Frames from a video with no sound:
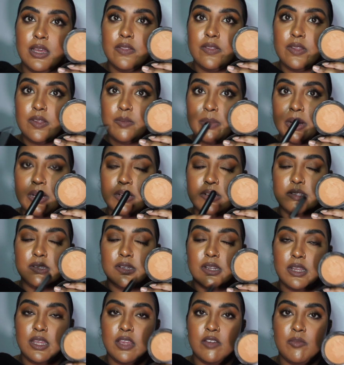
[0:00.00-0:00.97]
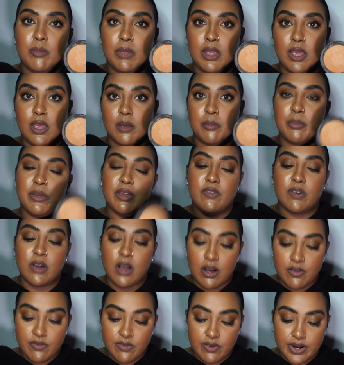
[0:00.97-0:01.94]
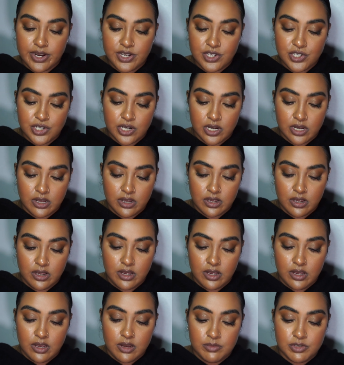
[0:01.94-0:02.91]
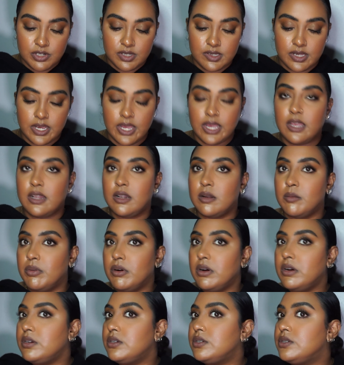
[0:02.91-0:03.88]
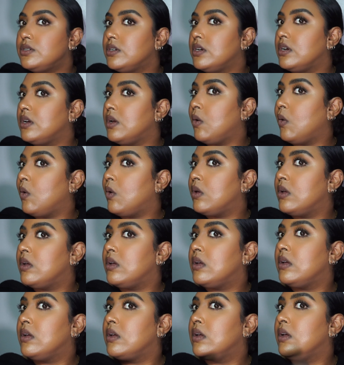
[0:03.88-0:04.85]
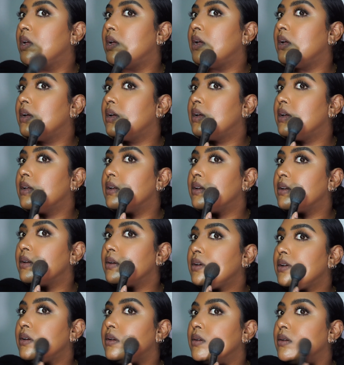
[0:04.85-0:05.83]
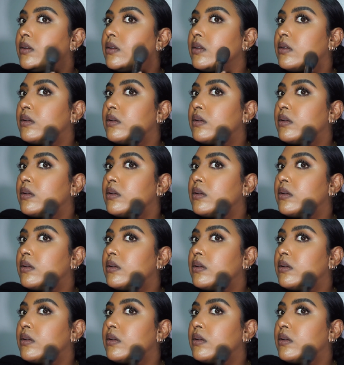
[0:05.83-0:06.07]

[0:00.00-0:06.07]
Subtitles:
This powder is going to give me a bit of coverage. Just taking the brush, and I'm going to